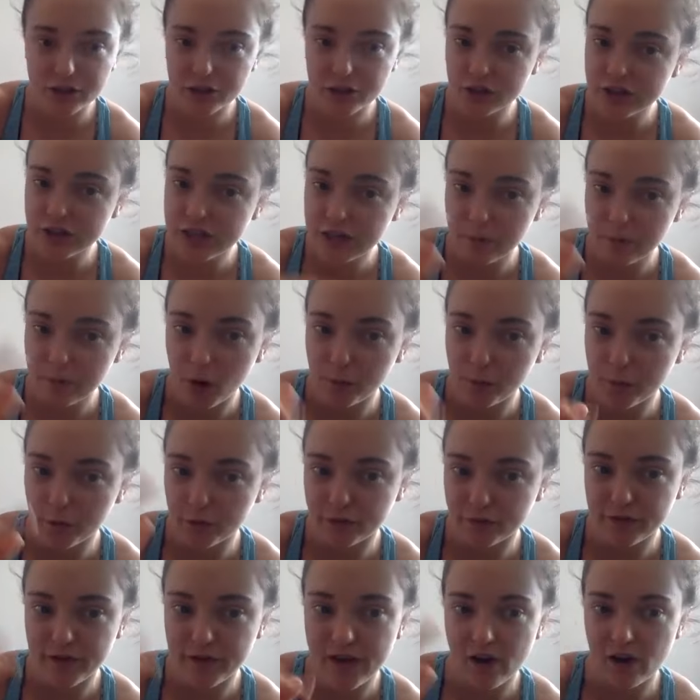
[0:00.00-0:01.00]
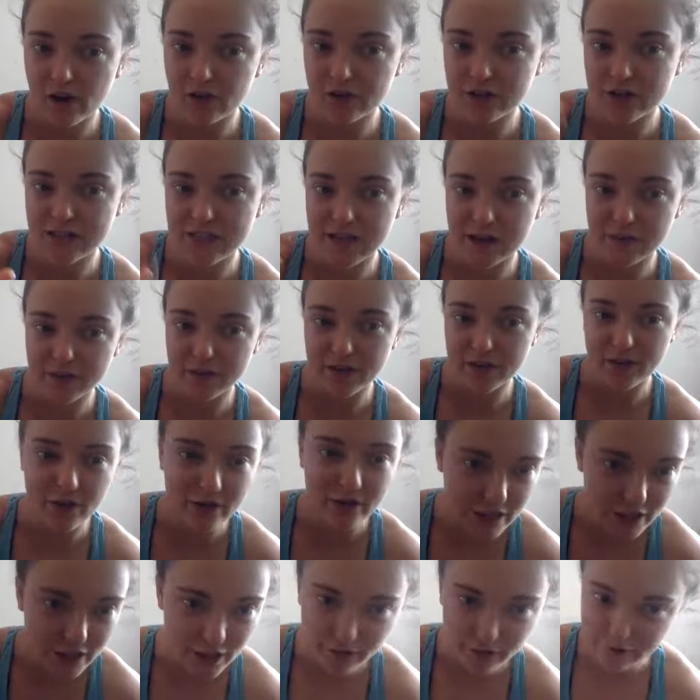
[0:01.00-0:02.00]
you need to pop your feet onto something.
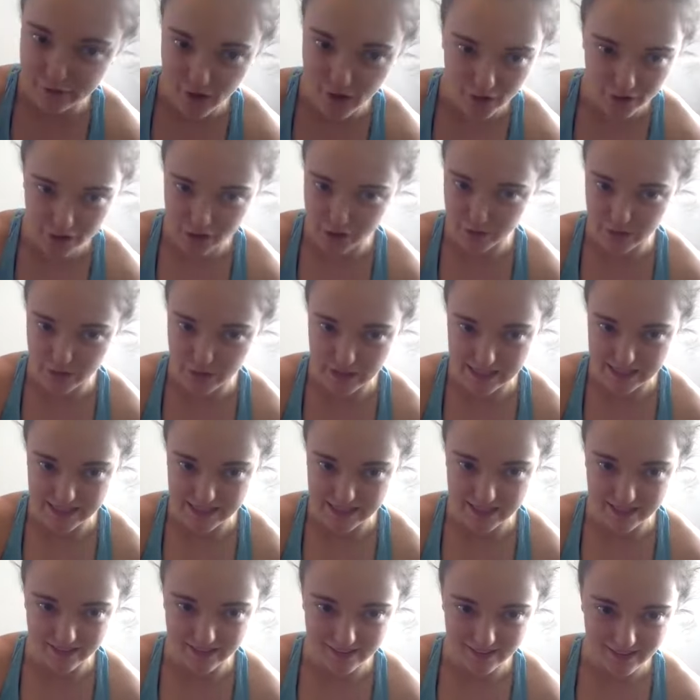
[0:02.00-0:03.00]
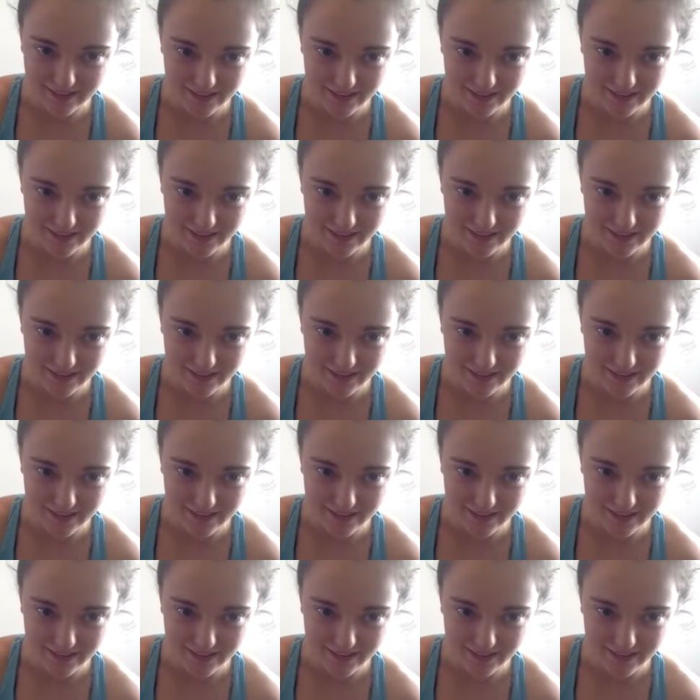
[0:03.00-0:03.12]
Those looked far too easy.